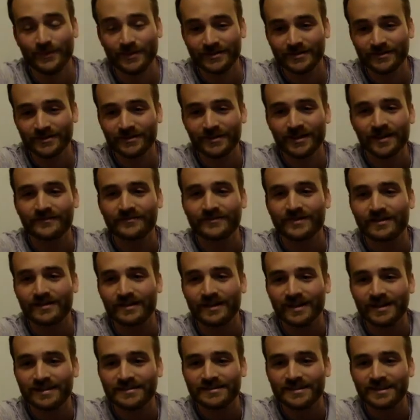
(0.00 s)
We turned off the
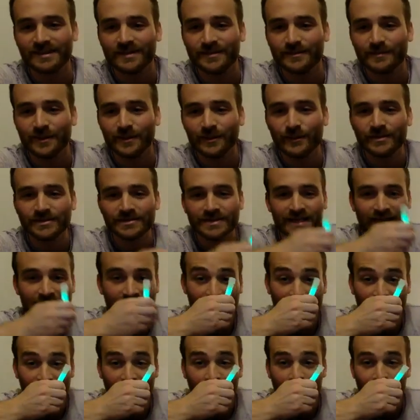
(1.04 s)
lights. Maybe we should
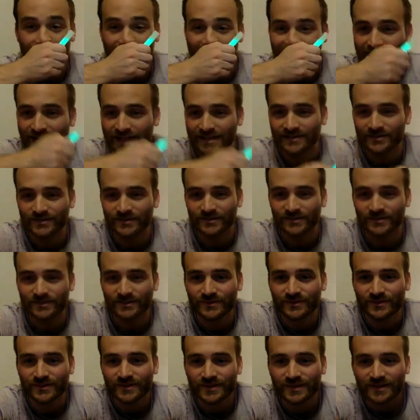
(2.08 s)
end with that
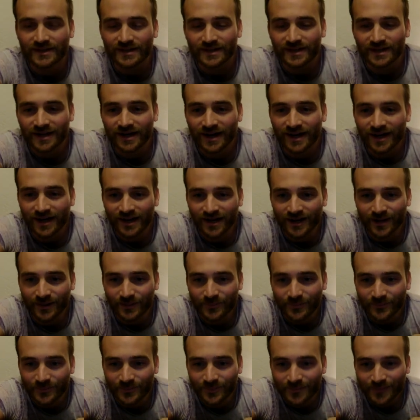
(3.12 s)
too.
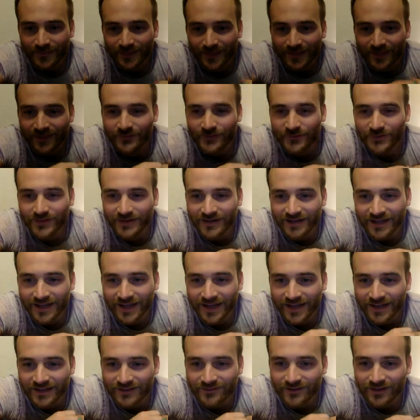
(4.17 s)
I think we're gonna
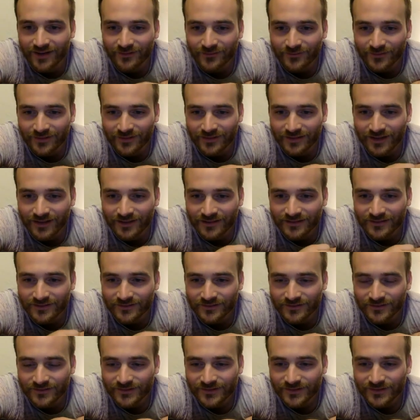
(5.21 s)
end that with that
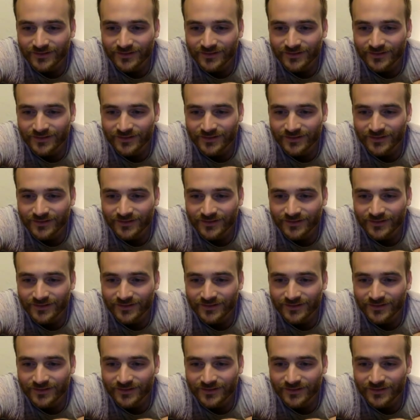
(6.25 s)
too.